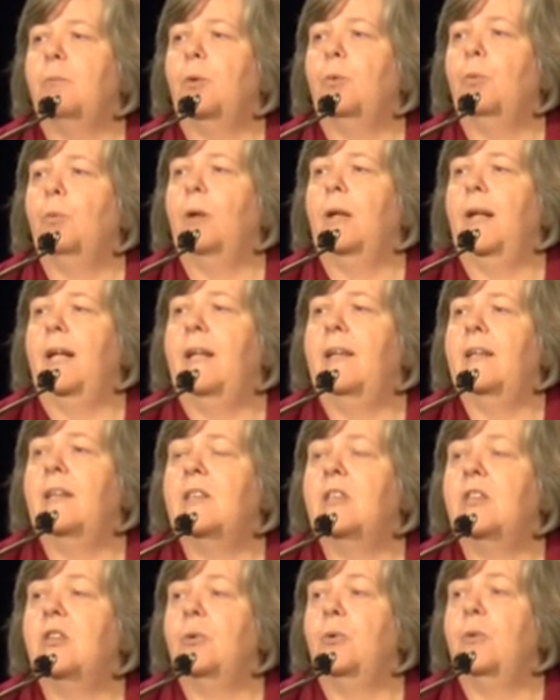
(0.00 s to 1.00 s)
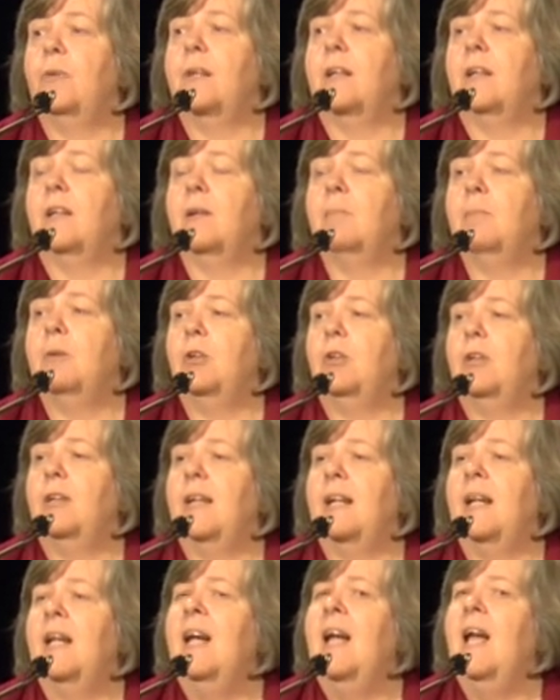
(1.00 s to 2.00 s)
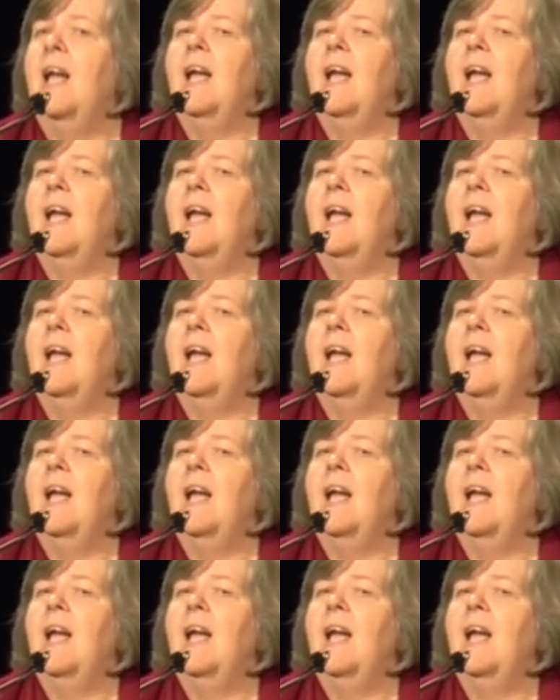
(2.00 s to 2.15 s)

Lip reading: were related to the community.